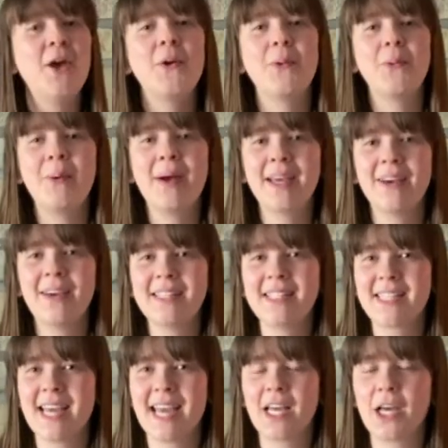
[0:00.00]
we're going to
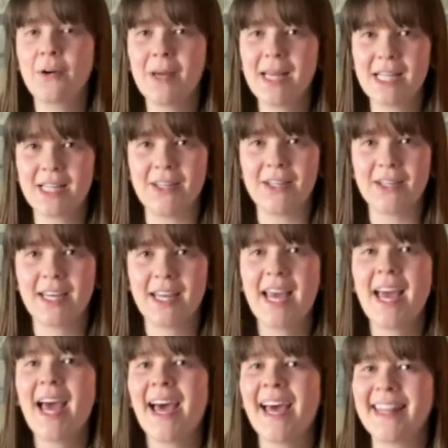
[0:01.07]
take a quick look
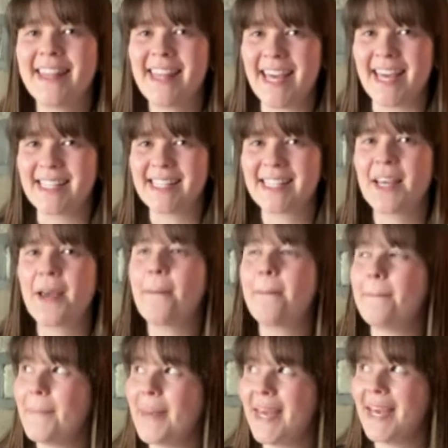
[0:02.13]
at this
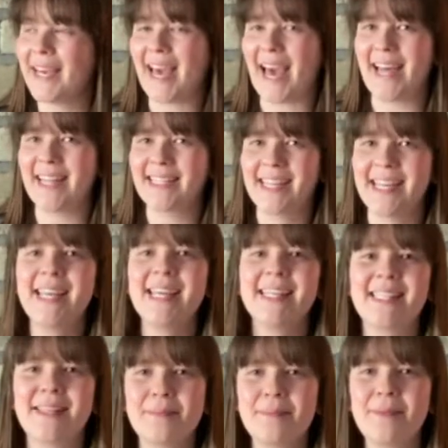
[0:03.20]
Meerkat
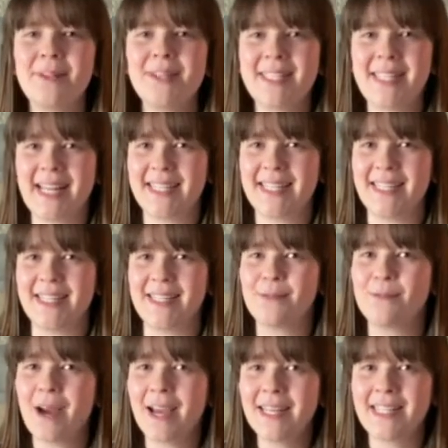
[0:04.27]
Simple Sentence
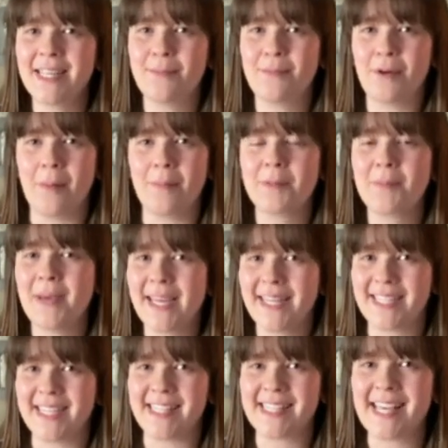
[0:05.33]
Writing Prompt
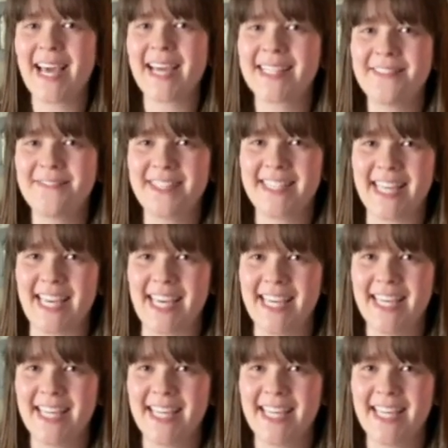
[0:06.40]
Pictures activity.